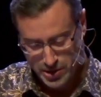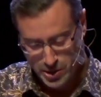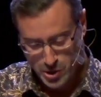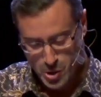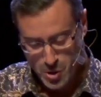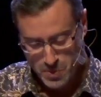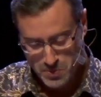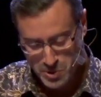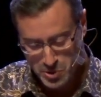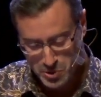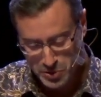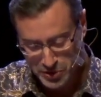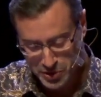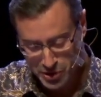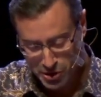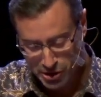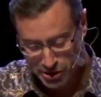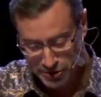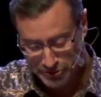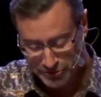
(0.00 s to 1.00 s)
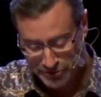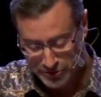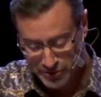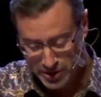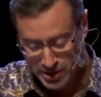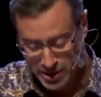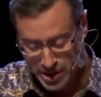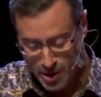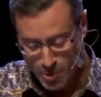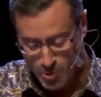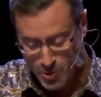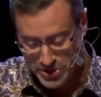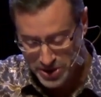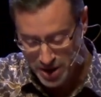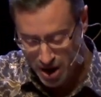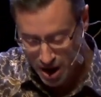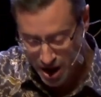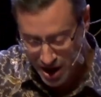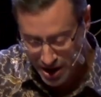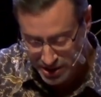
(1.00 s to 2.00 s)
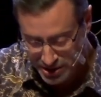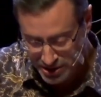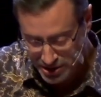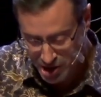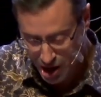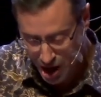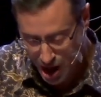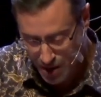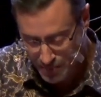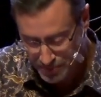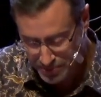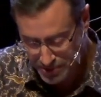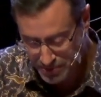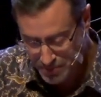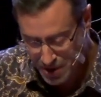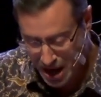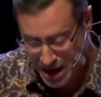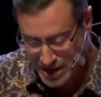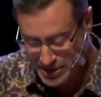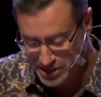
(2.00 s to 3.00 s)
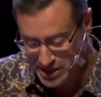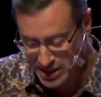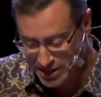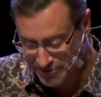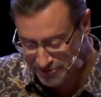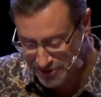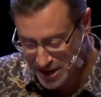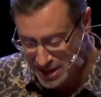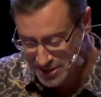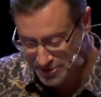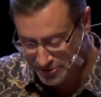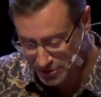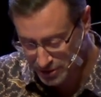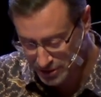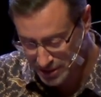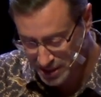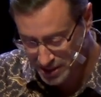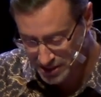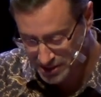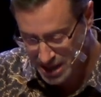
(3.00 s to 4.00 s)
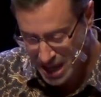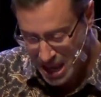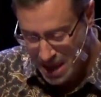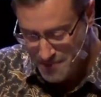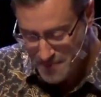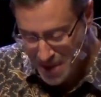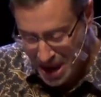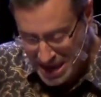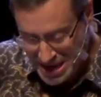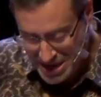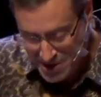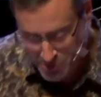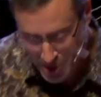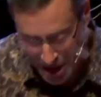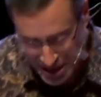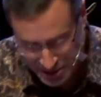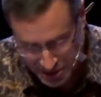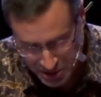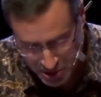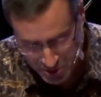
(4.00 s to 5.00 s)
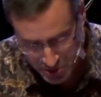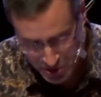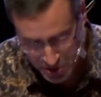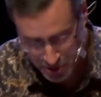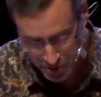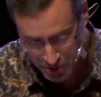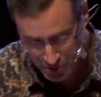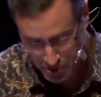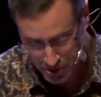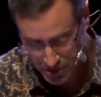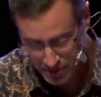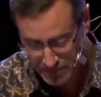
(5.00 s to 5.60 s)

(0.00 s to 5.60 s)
whom you serve with uncompromising faithfulness, may he rescue you.